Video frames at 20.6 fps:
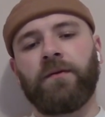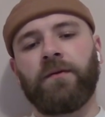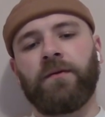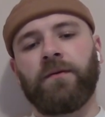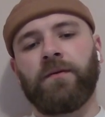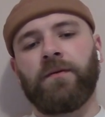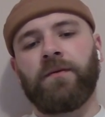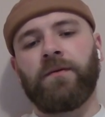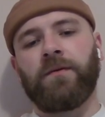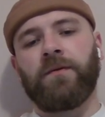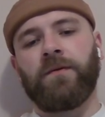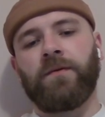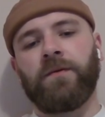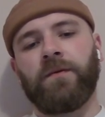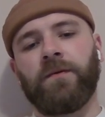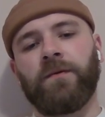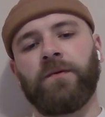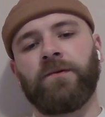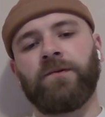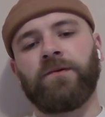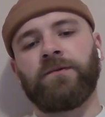
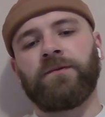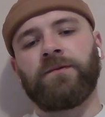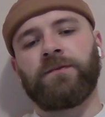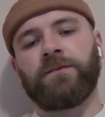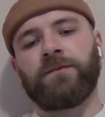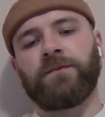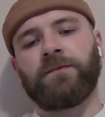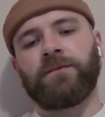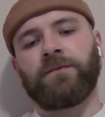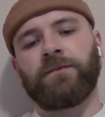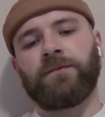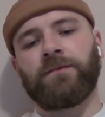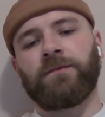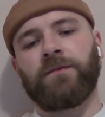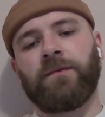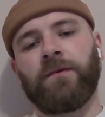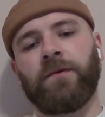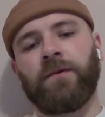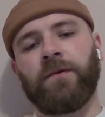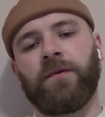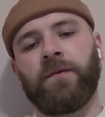
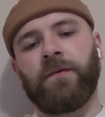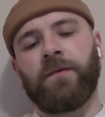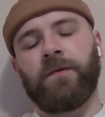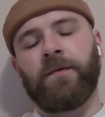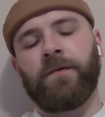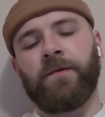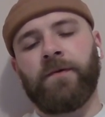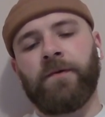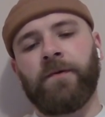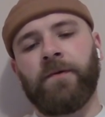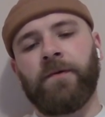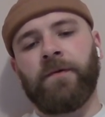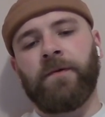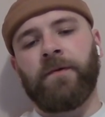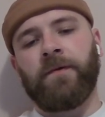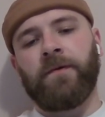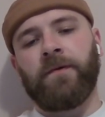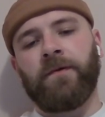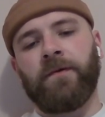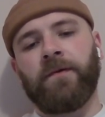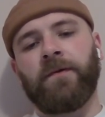
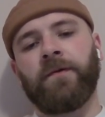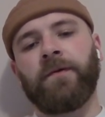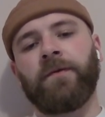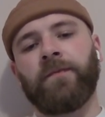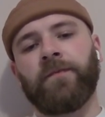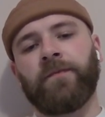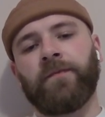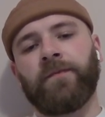(not speaking)